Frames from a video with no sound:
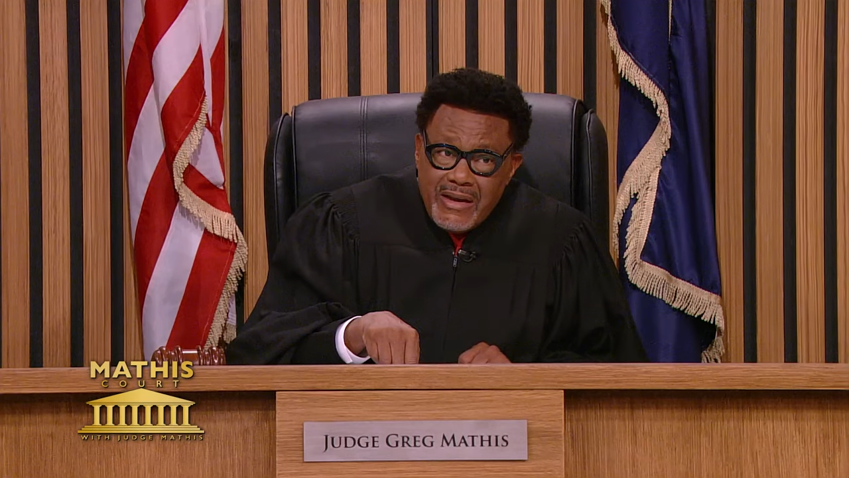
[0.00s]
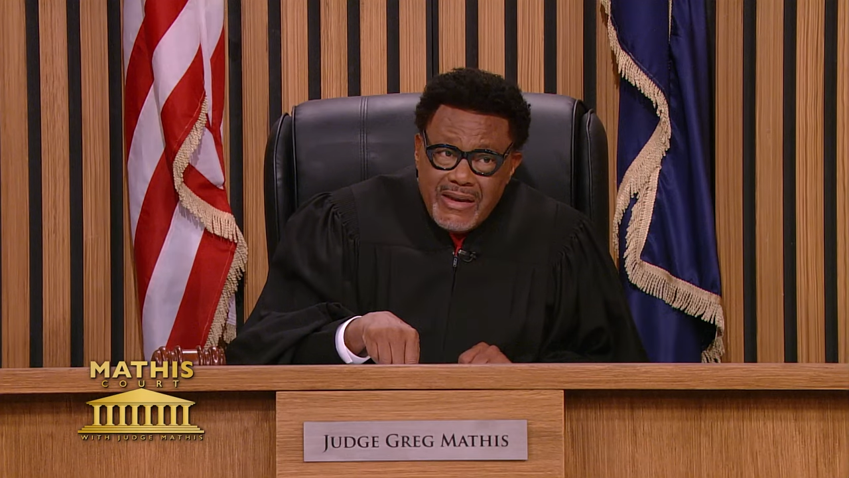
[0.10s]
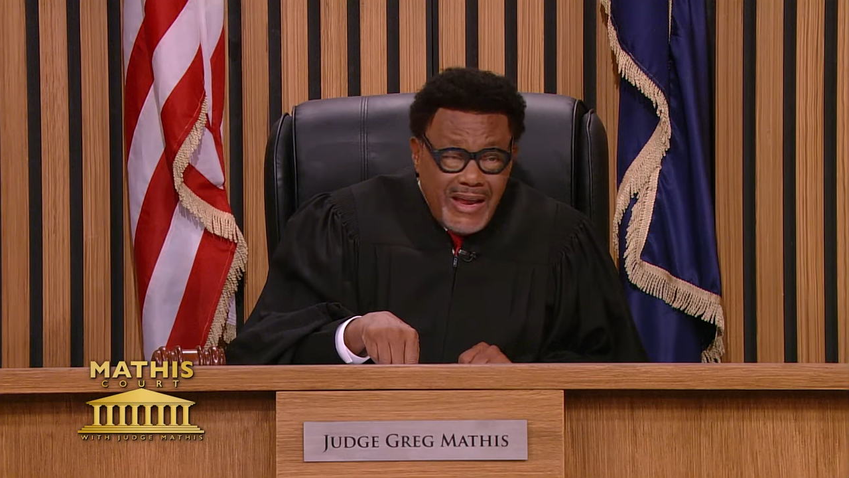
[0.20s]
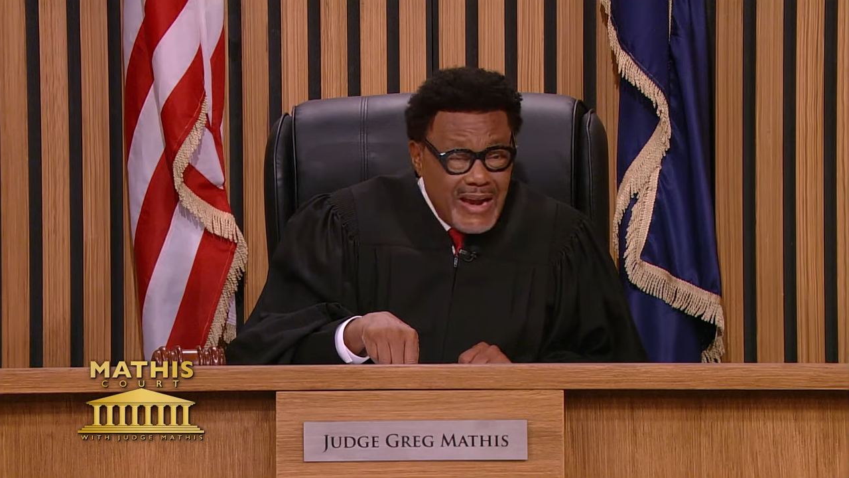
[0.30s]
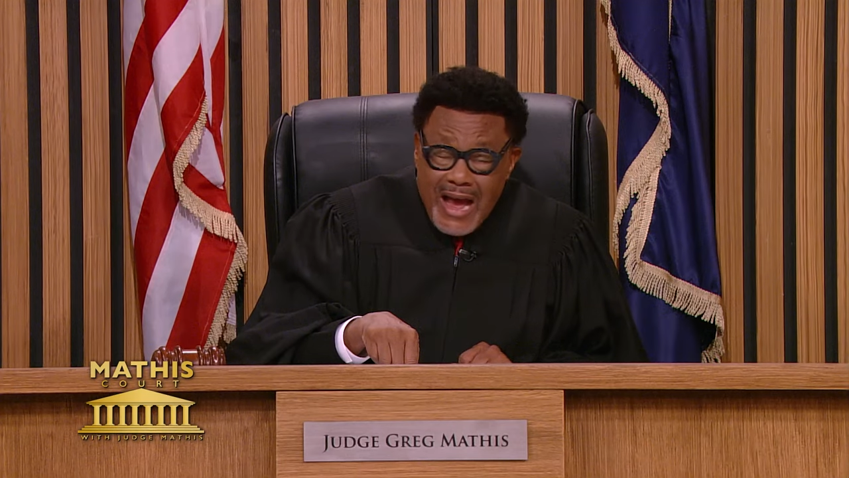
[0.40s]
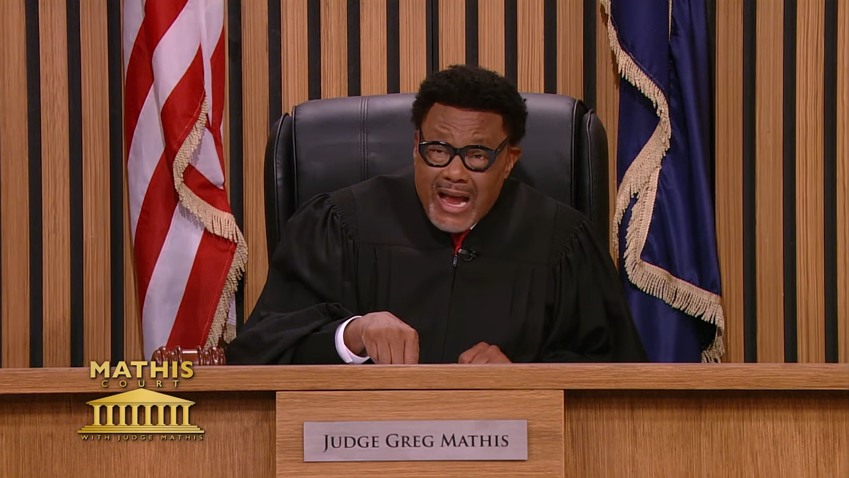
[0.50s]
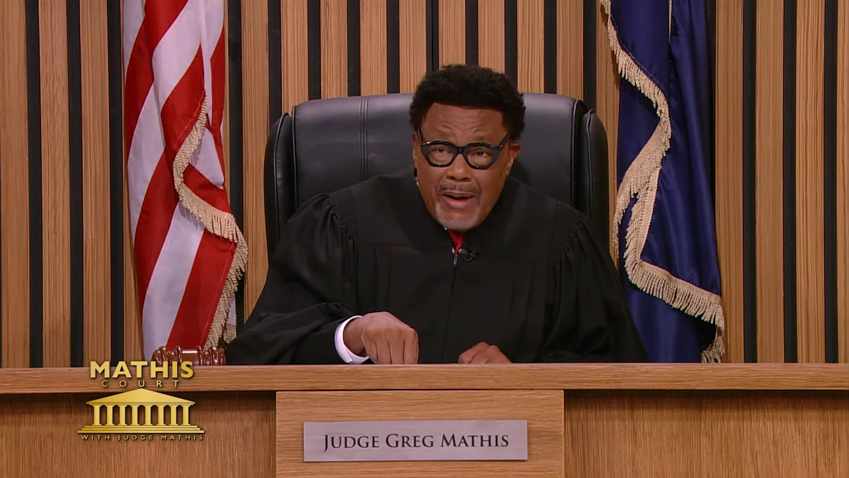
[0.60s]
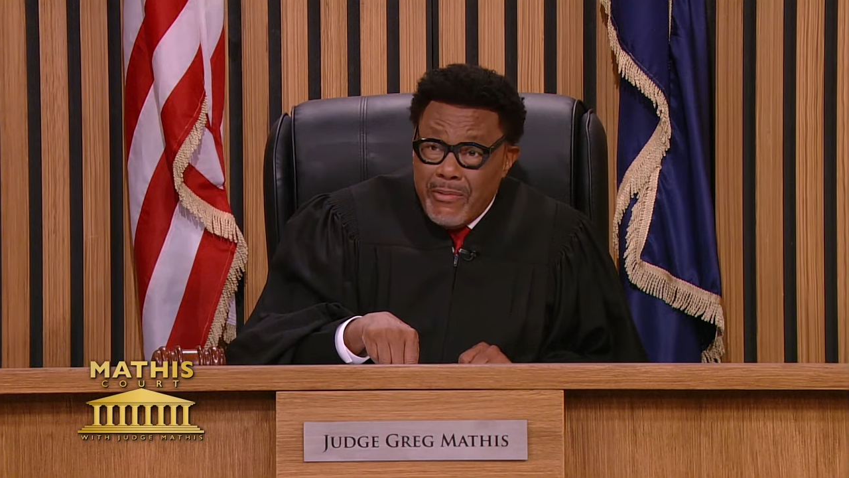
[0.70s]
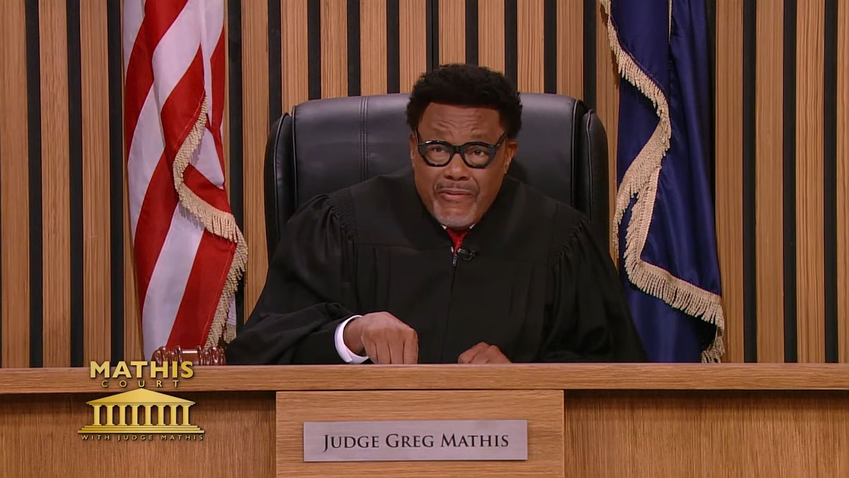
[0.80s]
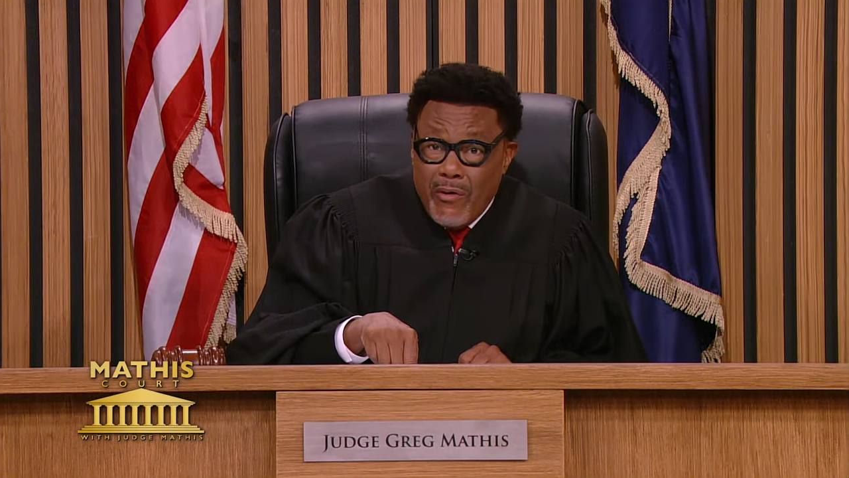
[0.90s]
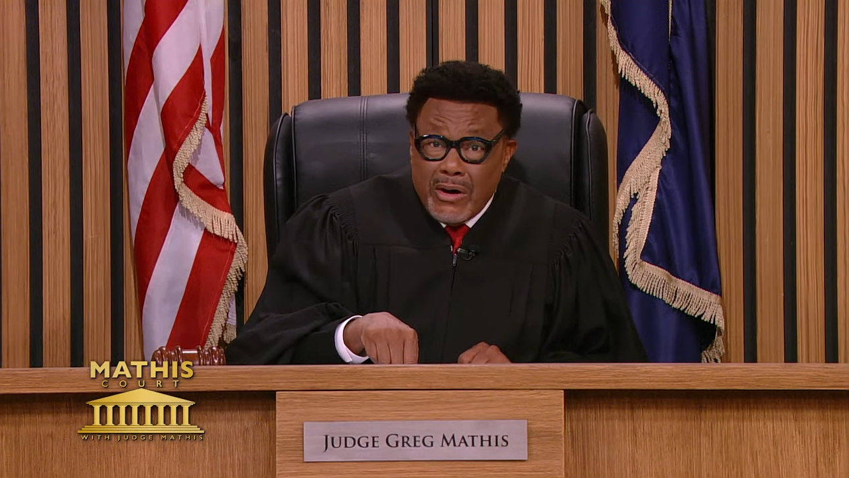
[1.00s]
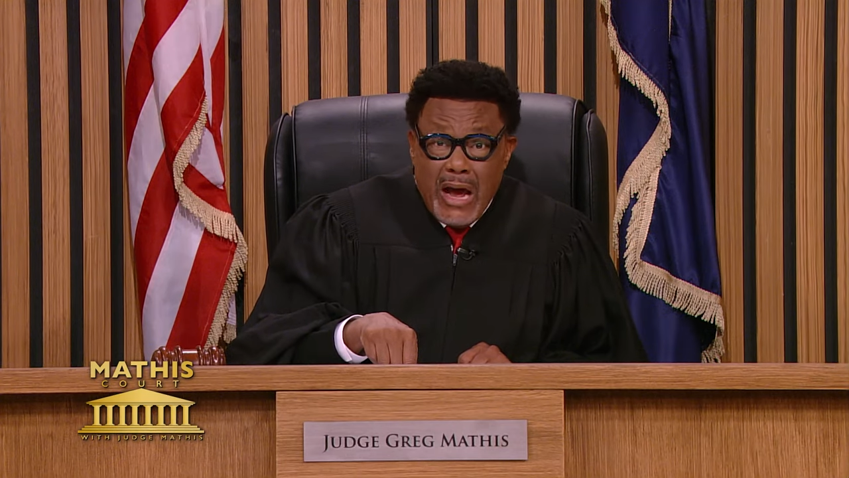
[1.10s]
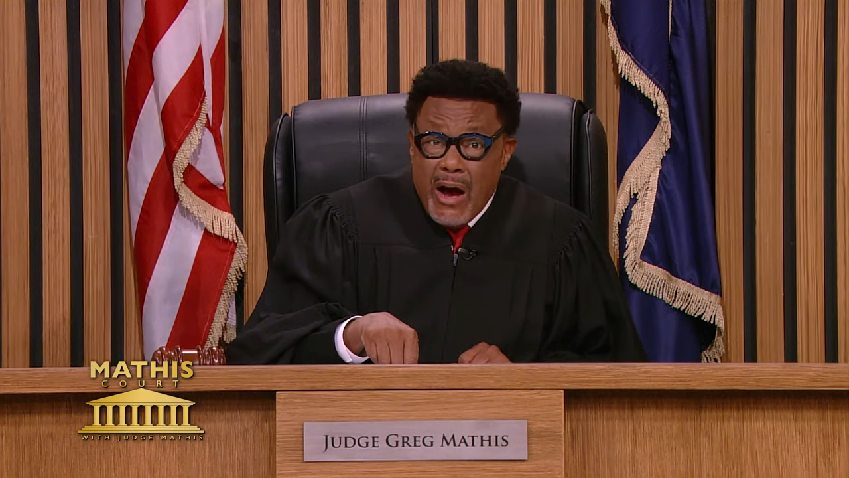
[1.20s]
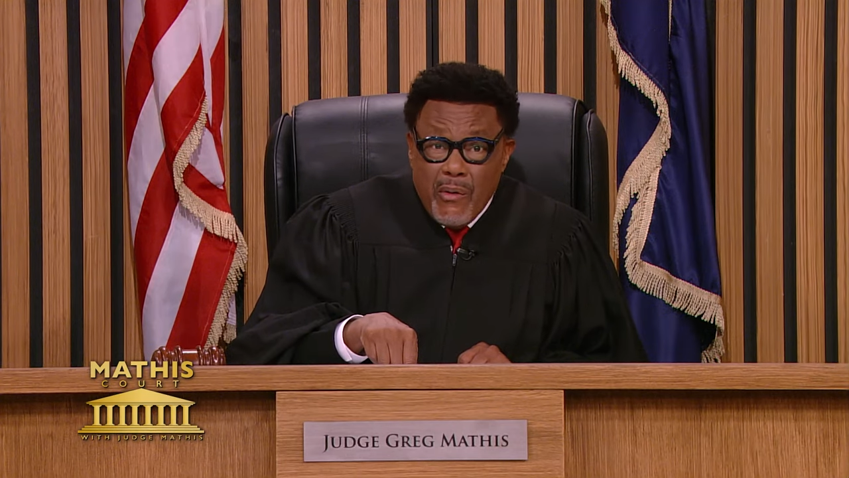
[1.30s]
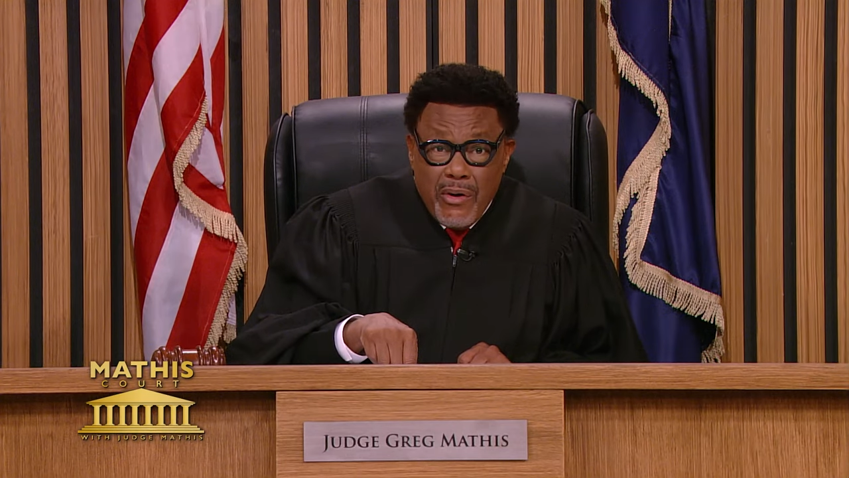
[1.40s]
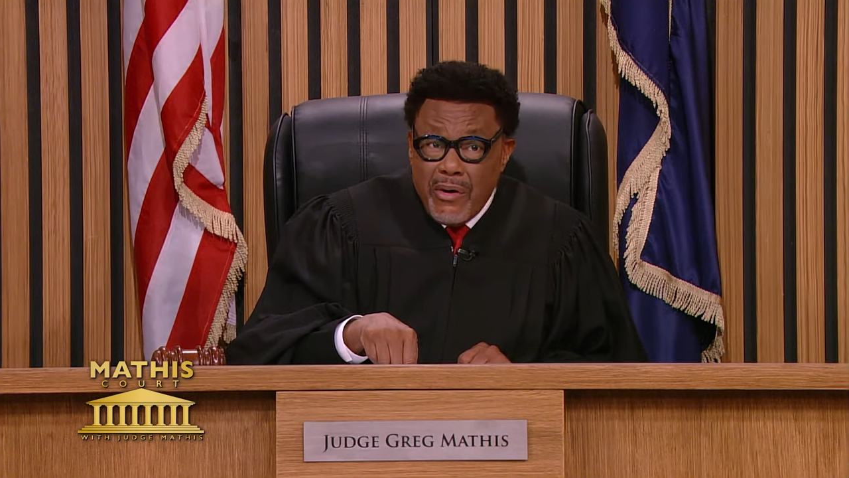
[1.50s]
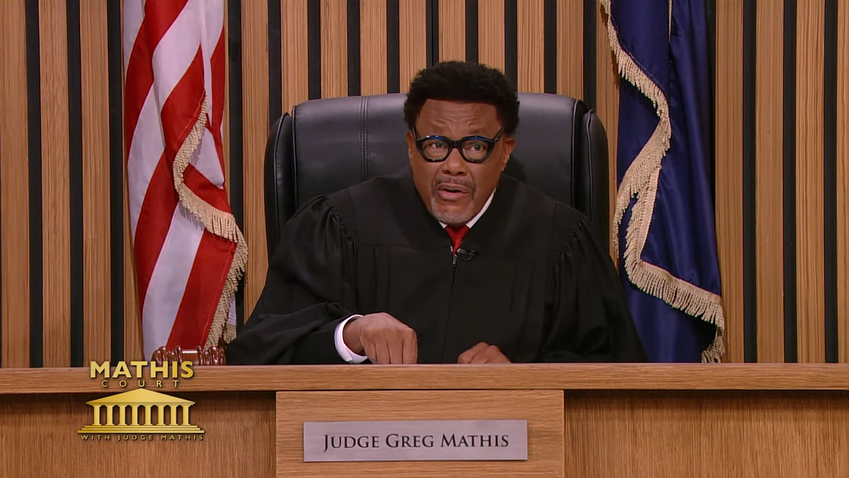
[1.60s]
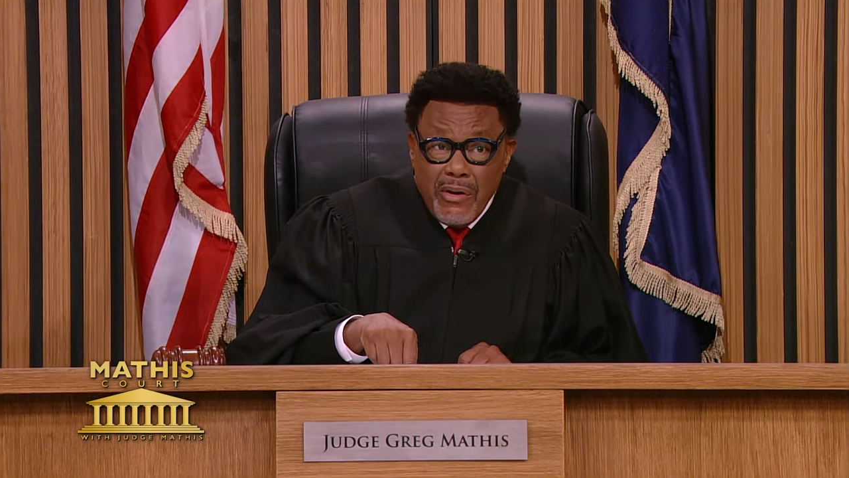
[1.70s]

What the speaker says: they're not coming for an hour.